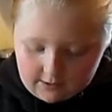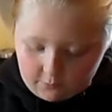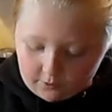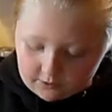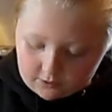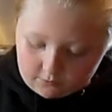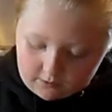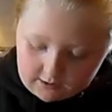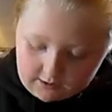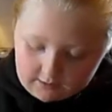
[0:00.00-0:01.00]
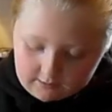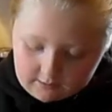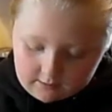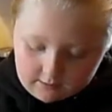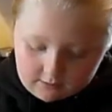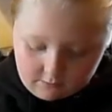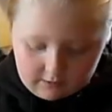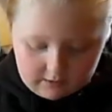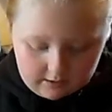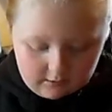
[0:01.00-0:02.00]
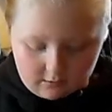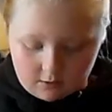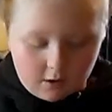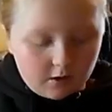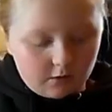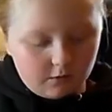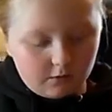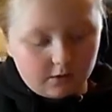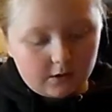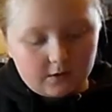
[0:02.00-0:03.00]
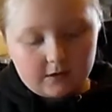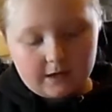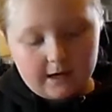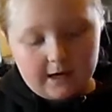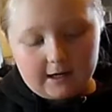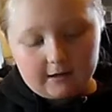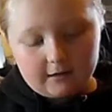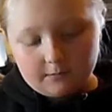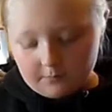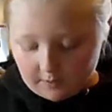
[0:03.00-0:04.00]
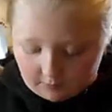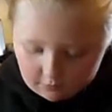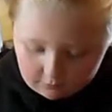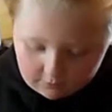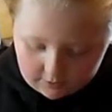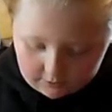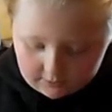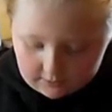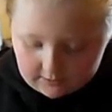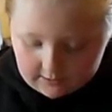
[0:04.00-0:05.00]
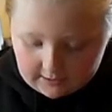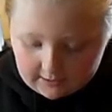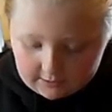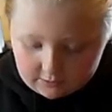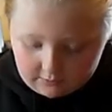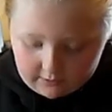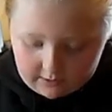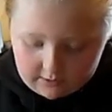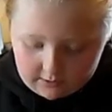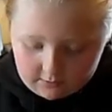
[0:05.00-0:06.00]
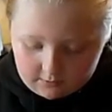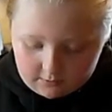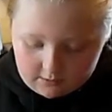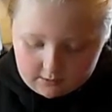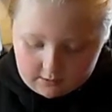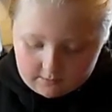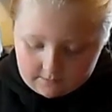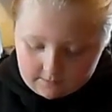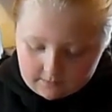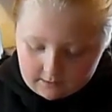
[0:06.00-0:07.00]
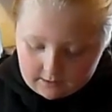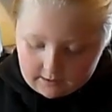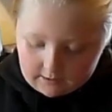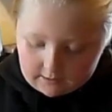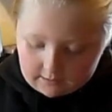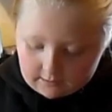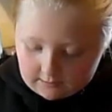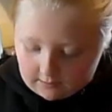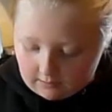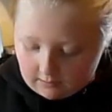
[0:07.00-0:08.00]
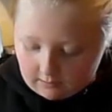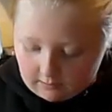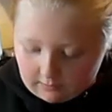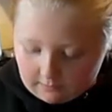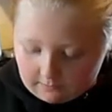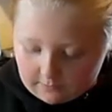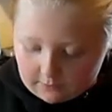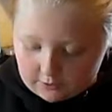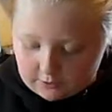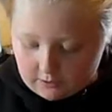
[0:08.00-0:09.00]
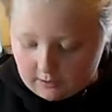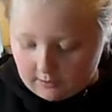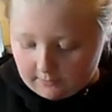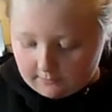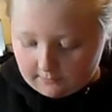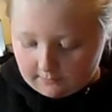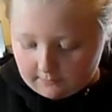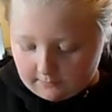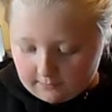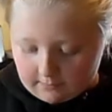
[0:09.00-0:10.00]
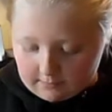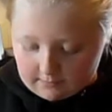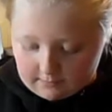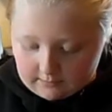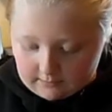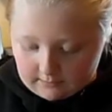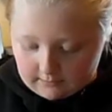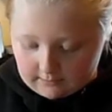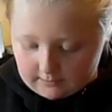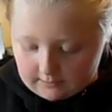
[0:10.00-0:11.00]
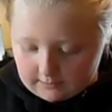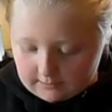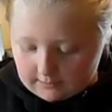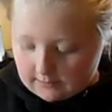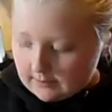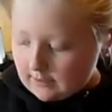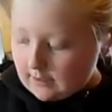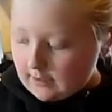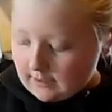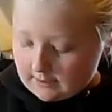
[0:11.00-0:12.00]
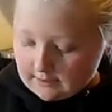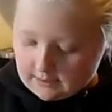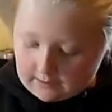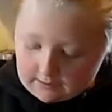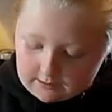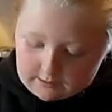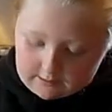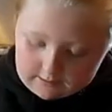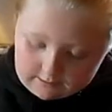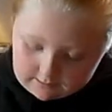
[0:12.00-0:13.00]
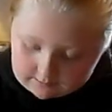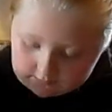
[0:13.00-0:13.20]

And then once you get right here, you're going to add a bit more water to the edge right here and finish it off like this, and then cut it.